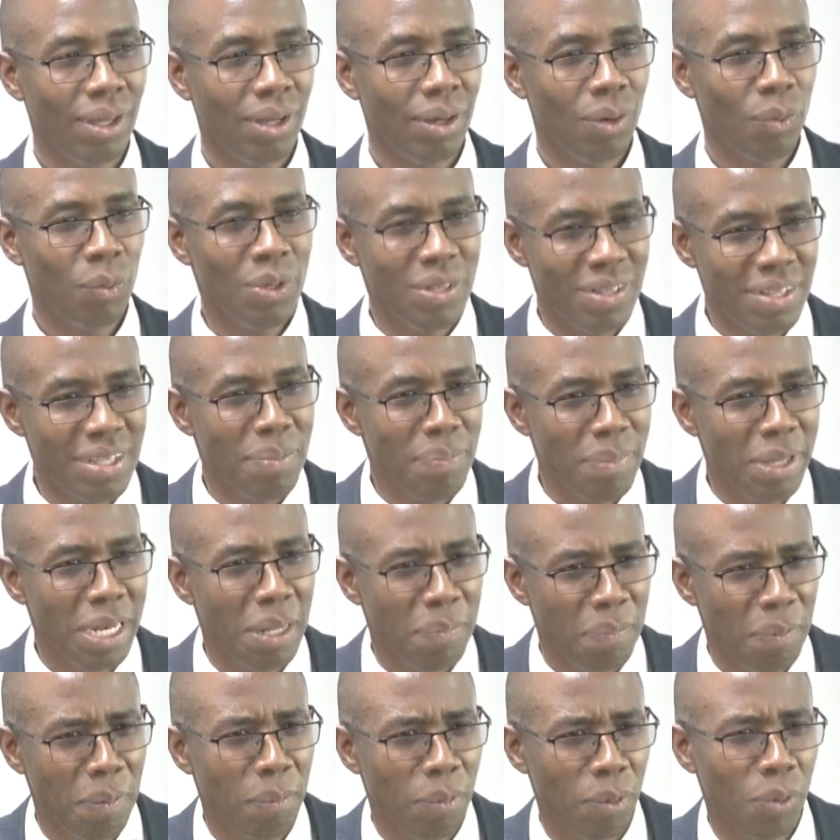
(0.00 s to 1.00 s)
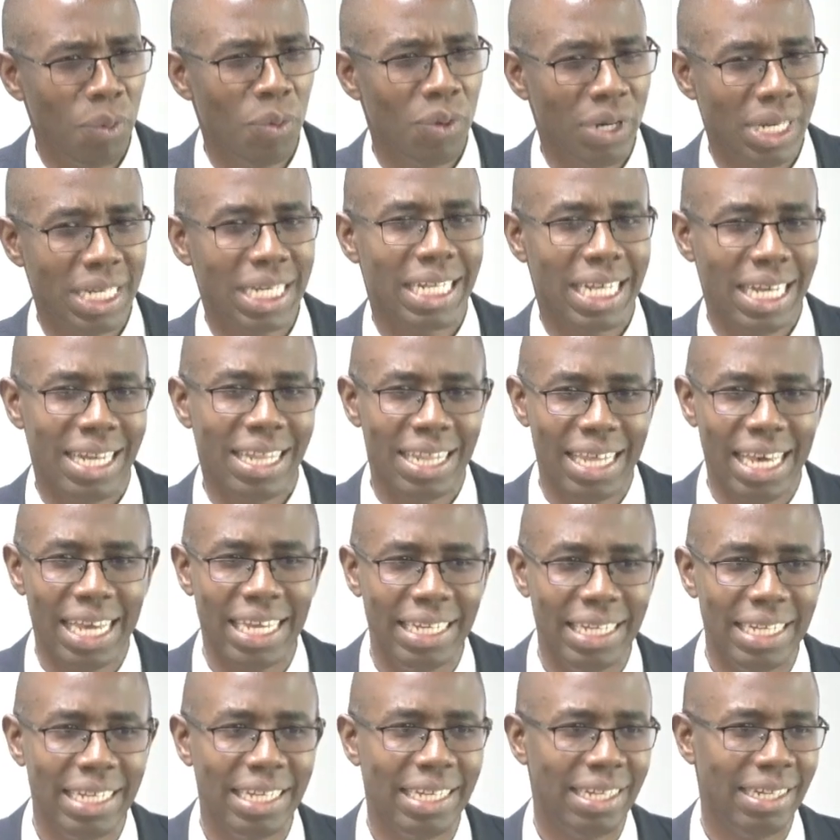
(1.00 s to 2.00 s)
We see many people who retain their
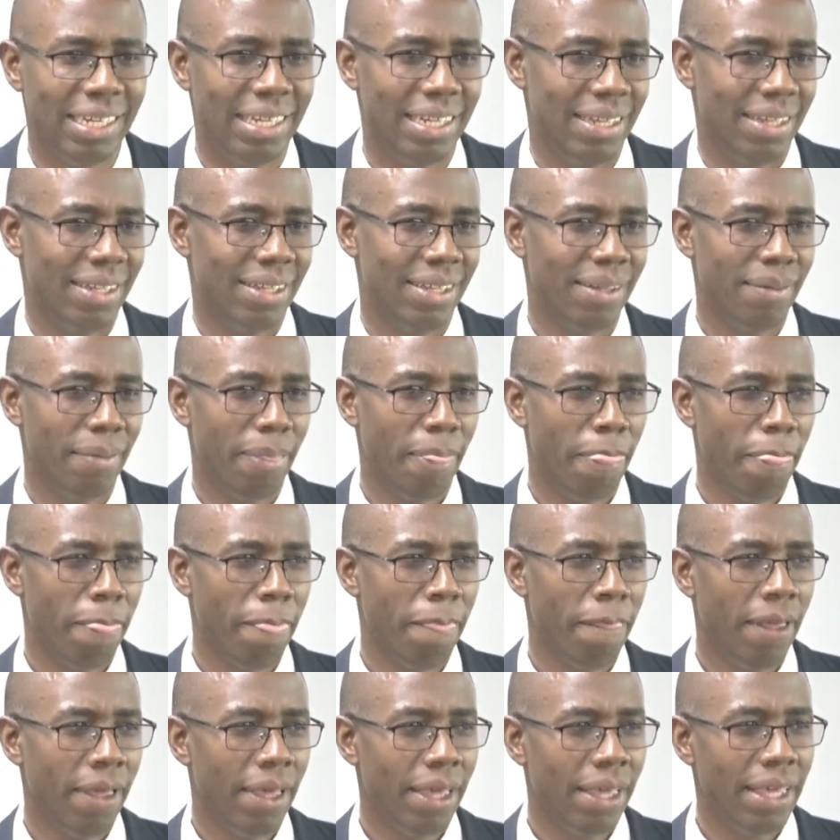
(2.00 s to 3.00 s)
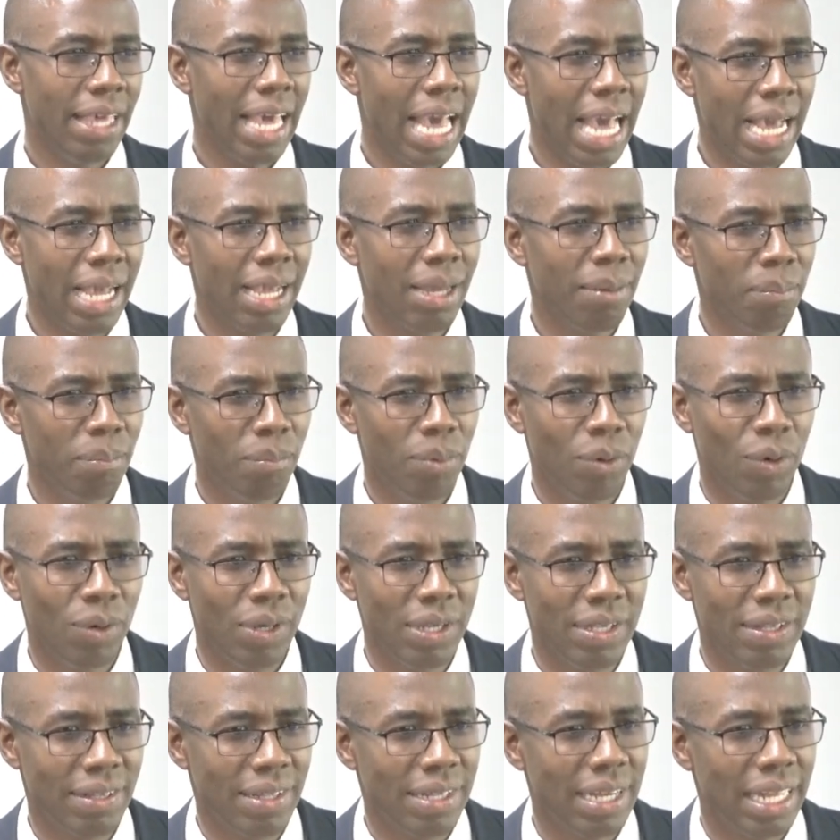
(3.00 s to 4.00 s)
identities. Young
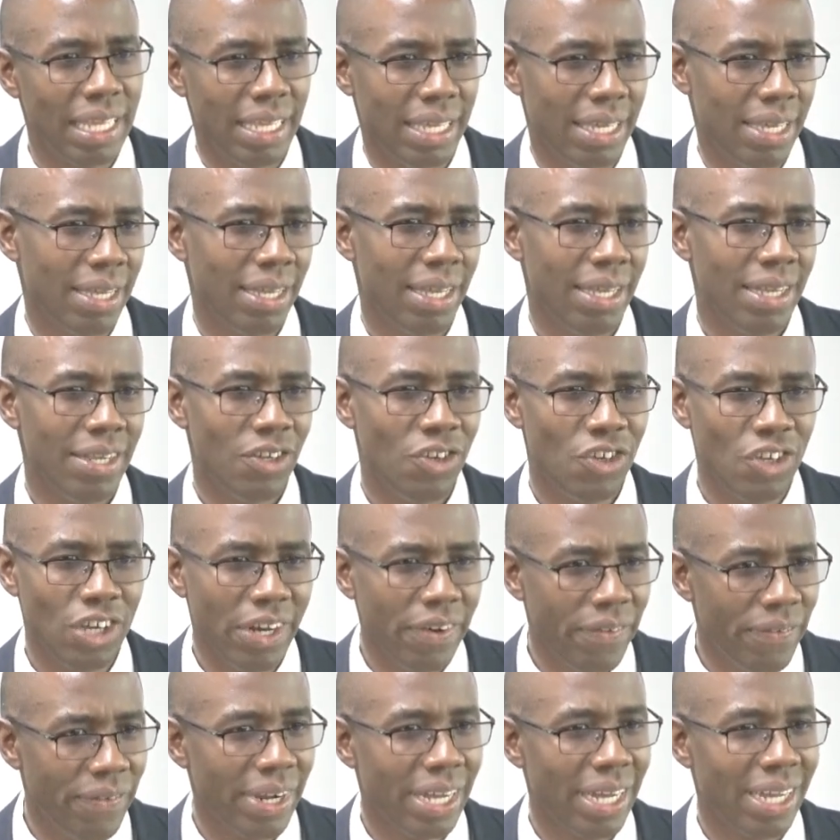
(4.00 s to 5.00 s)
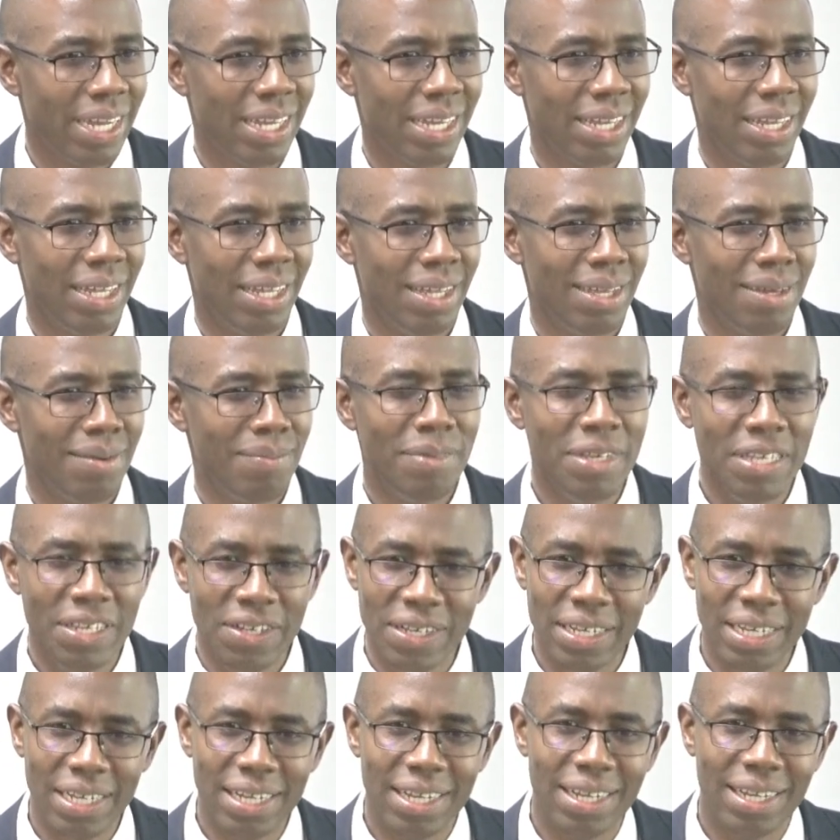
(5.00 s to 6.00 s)
boys like Shadrach,
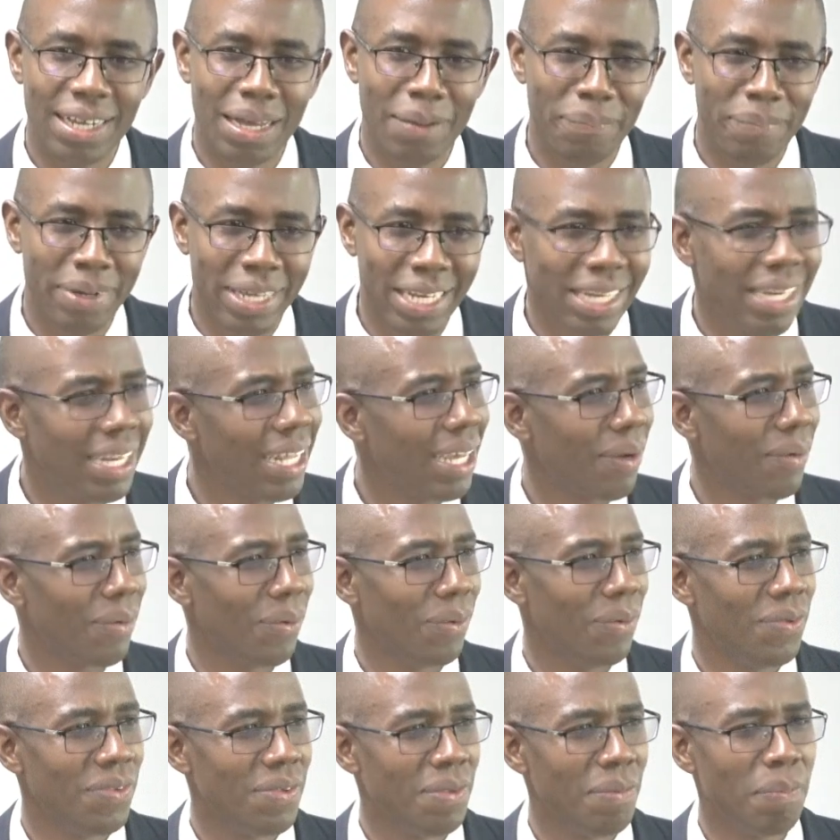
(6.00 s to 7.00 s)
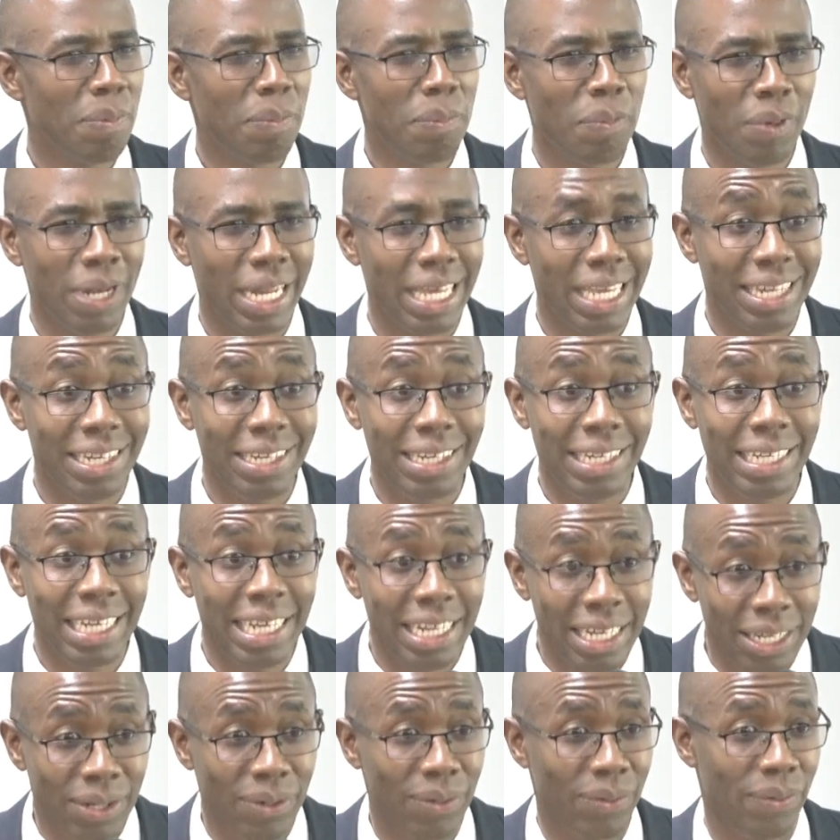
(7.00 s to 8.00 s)
Meshach, Abednego. You see people like
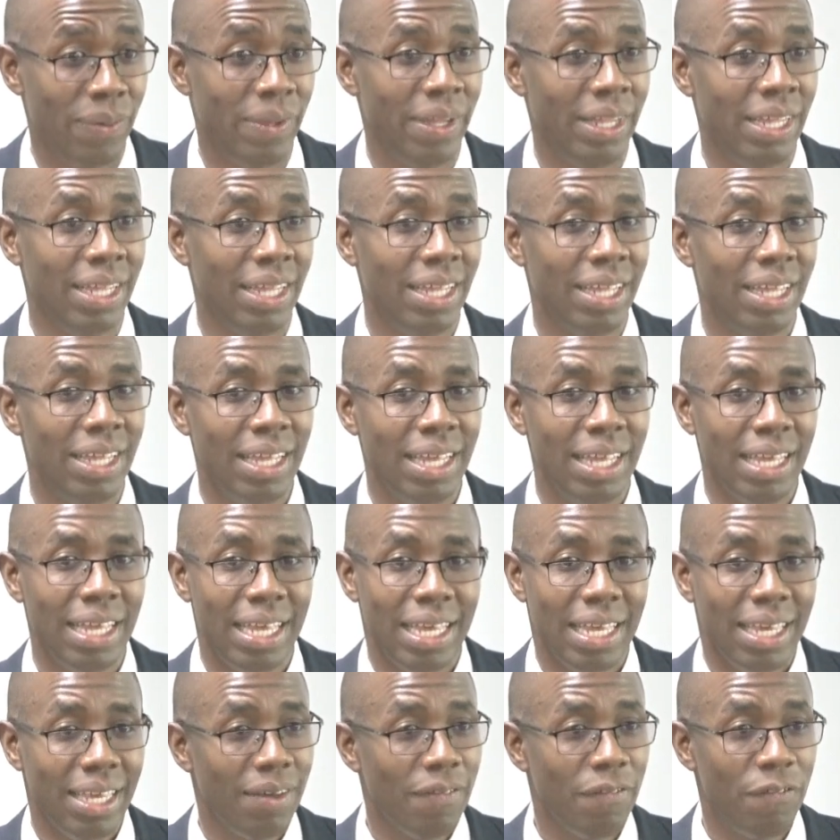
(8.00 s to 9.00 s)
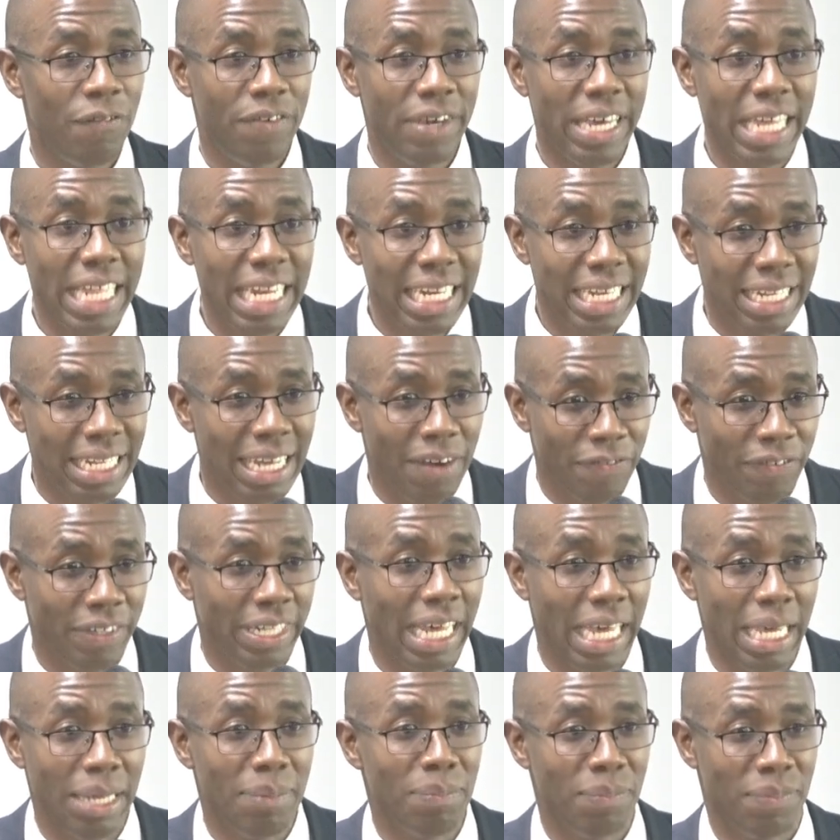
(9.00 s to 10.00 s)
Daniel. Very tough
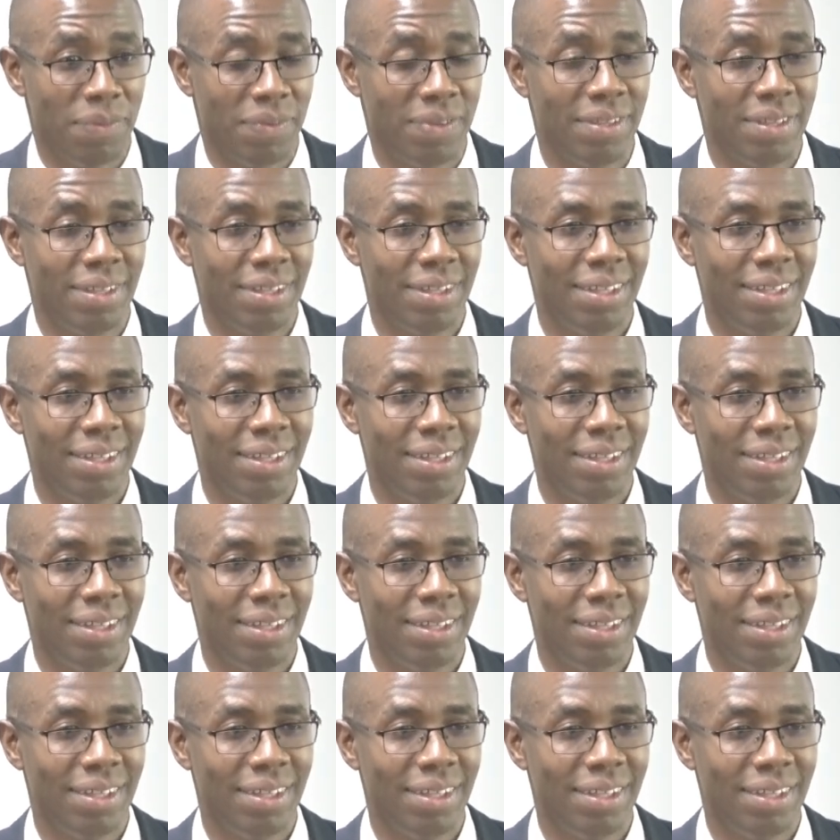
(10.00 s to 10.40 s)
times.